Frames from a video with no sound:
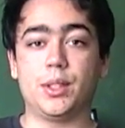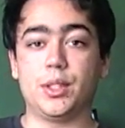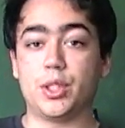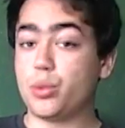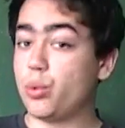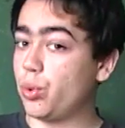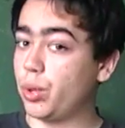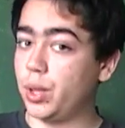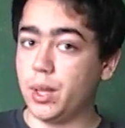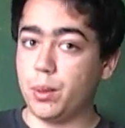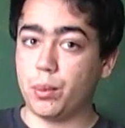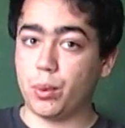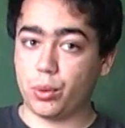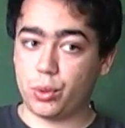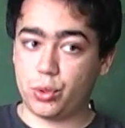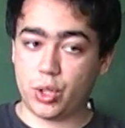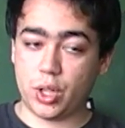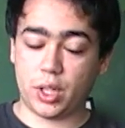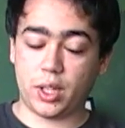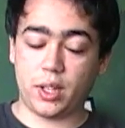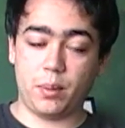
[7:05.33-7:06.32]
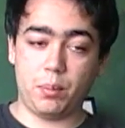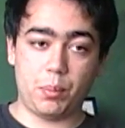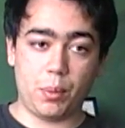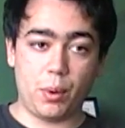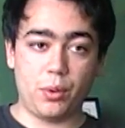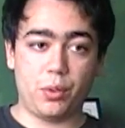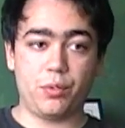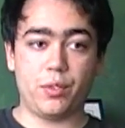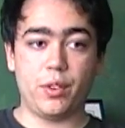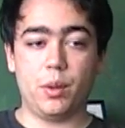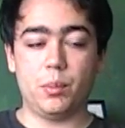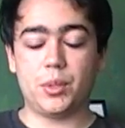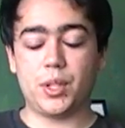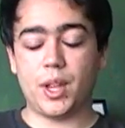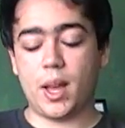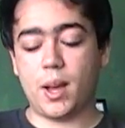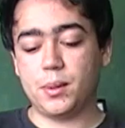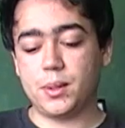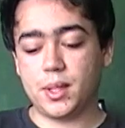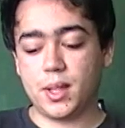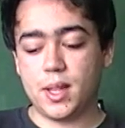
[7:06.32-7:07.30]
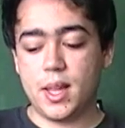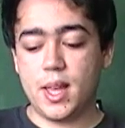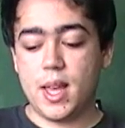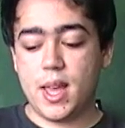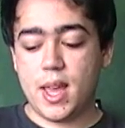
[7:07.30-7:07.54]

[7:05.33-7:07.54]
It's really worth checking both films out,